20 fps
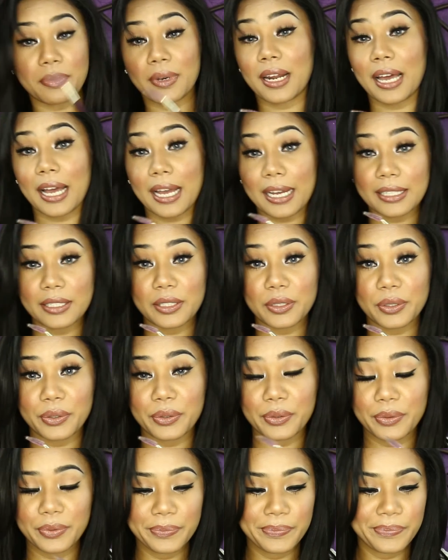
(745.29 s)
I
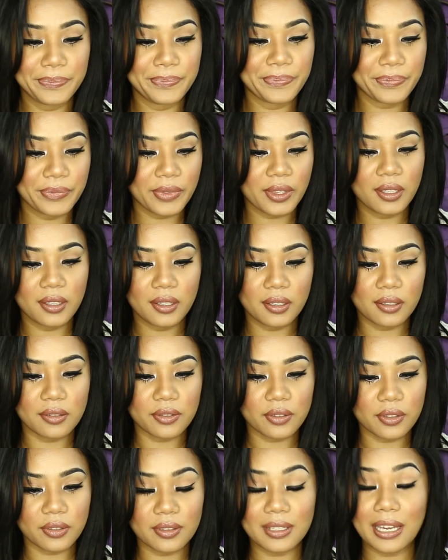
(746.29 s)
do.
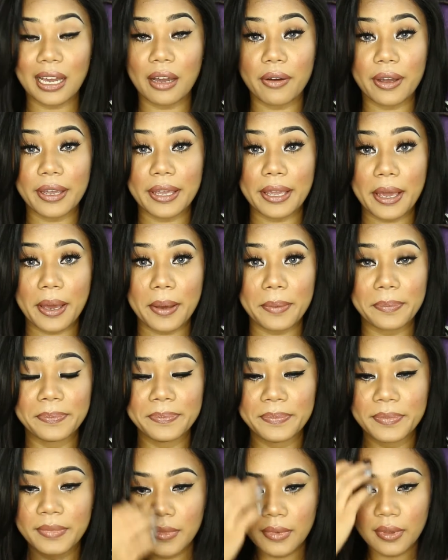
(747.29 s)
It's just how I am.
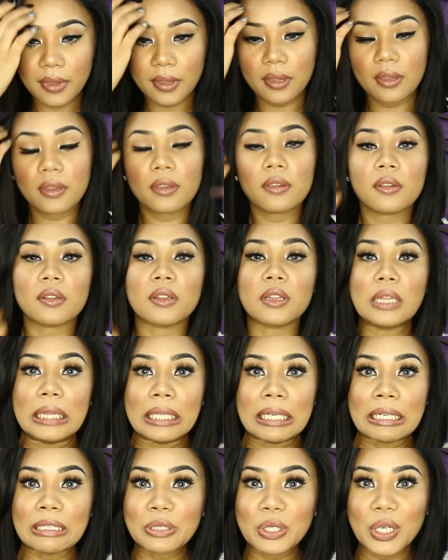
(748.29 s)

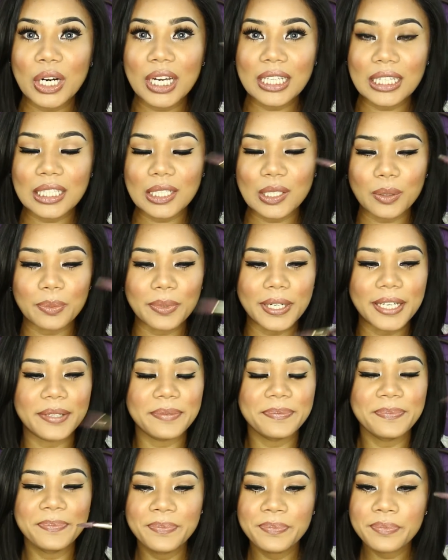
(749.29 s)
Let it dry a little
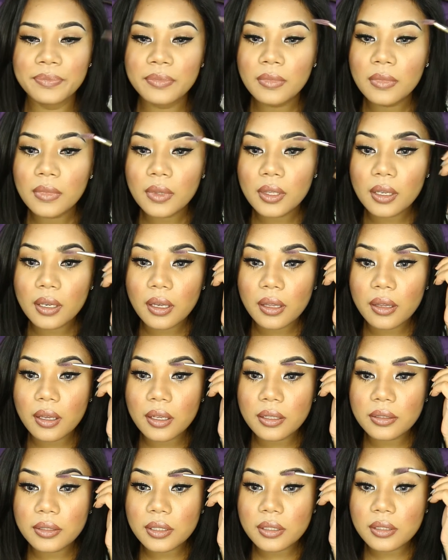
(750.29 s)
bit, and
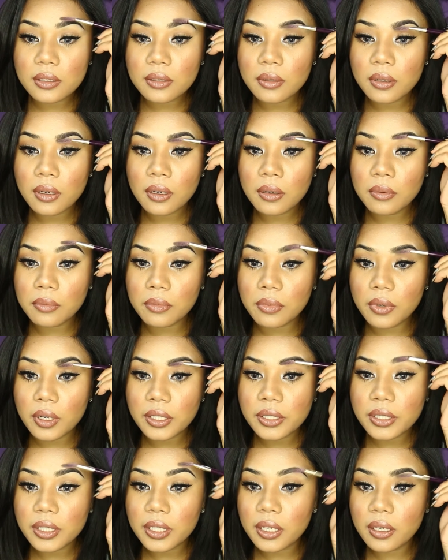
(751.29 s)
then just
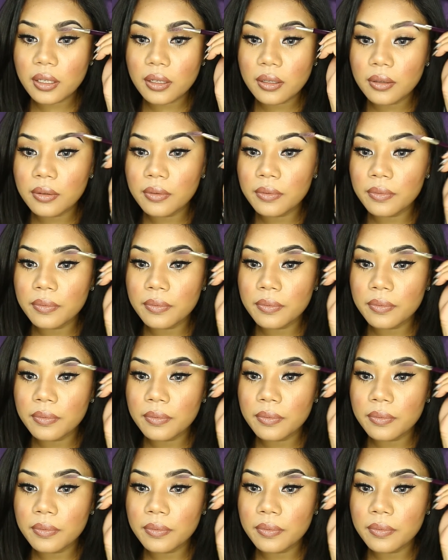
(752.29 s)
brush it in.